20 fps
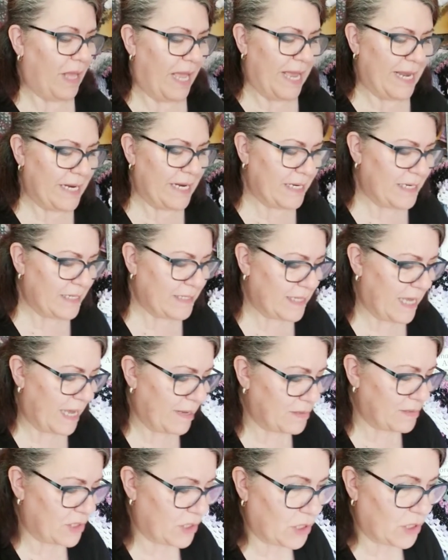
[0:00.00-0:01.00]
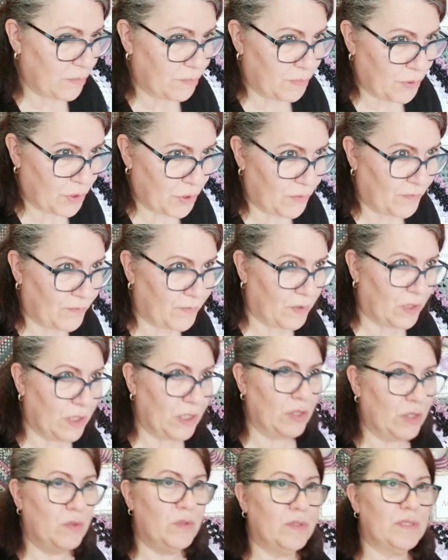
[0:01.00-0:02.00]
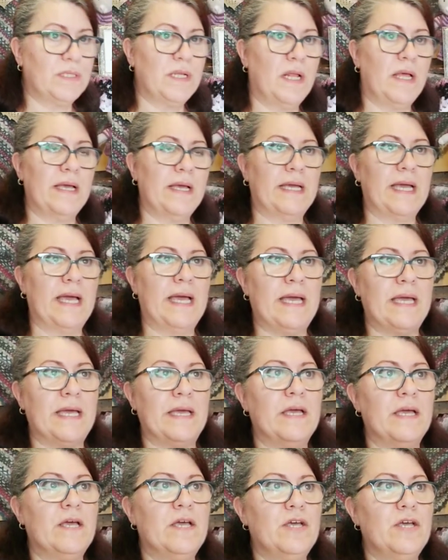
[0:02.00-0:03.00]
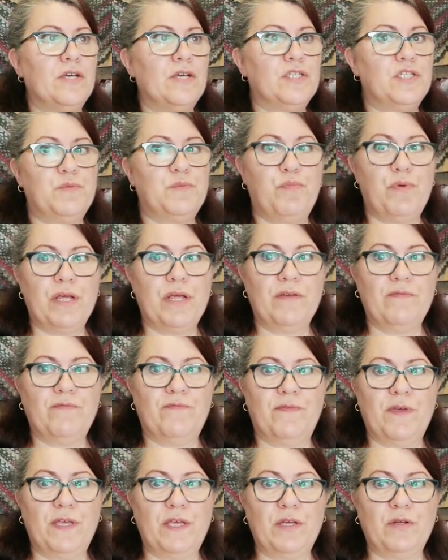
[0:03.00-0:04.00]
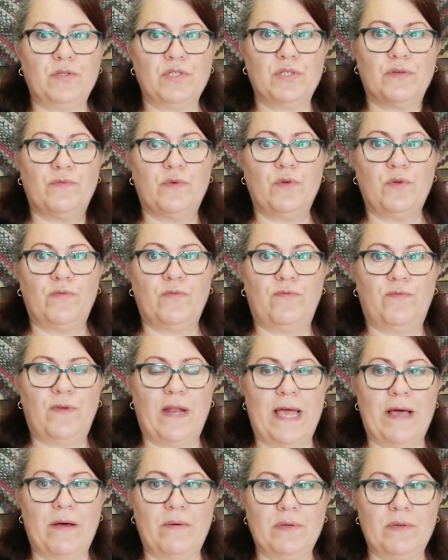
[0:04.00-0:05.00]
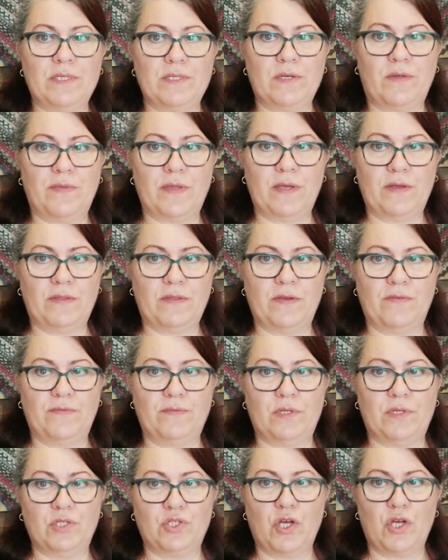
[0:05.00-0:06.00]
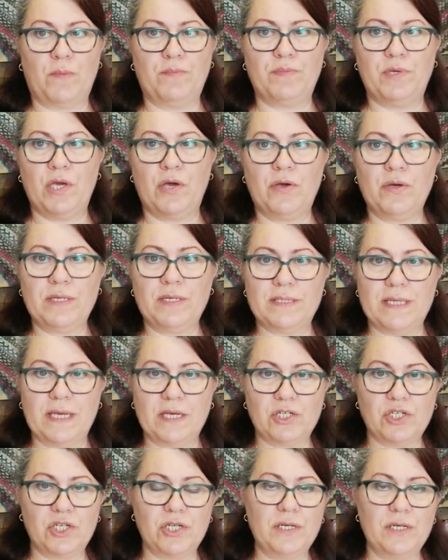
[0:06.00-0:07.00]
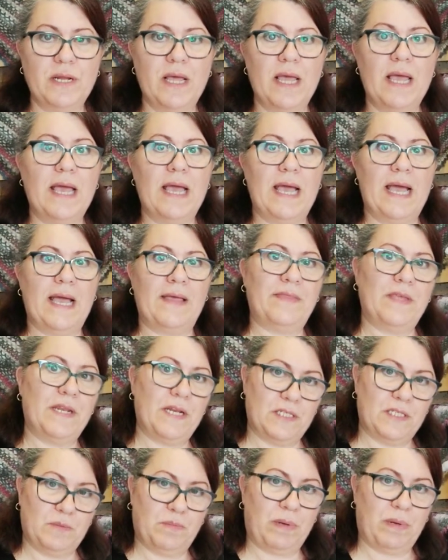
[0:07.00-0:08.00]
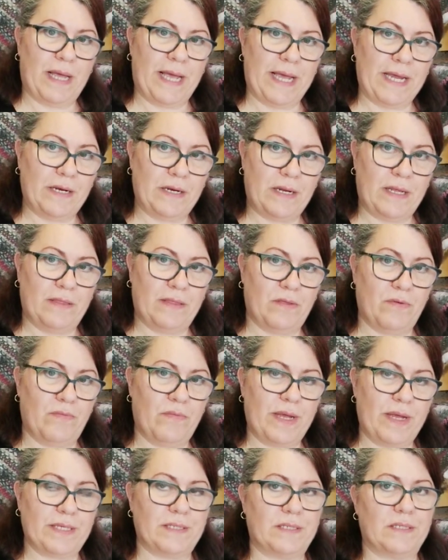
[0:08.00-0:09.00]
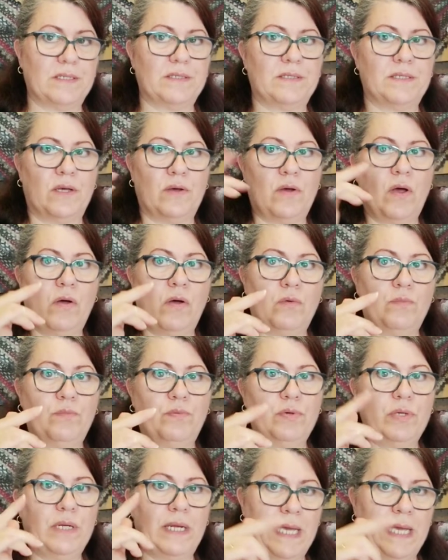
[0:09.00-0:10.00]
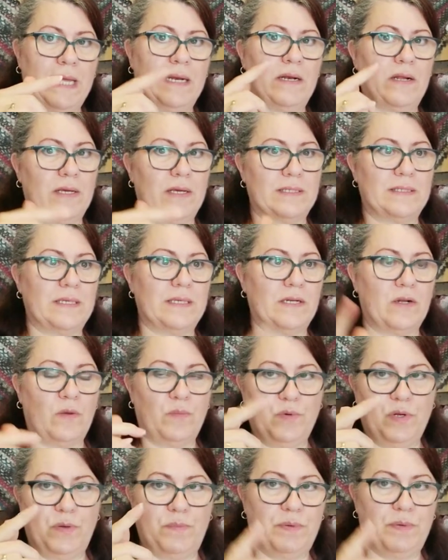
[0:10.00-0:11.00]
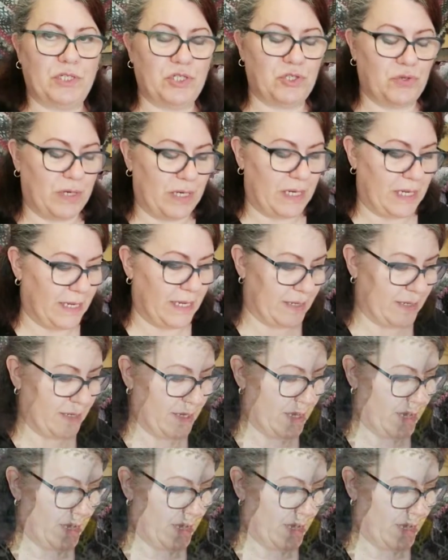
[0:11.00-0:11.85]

And it is absolutely beautiful. It looks like a spring field of all flowers on the top yoke section, and then it's plain in the rest. So I'll put, again, like I said, I'll put a picture in here.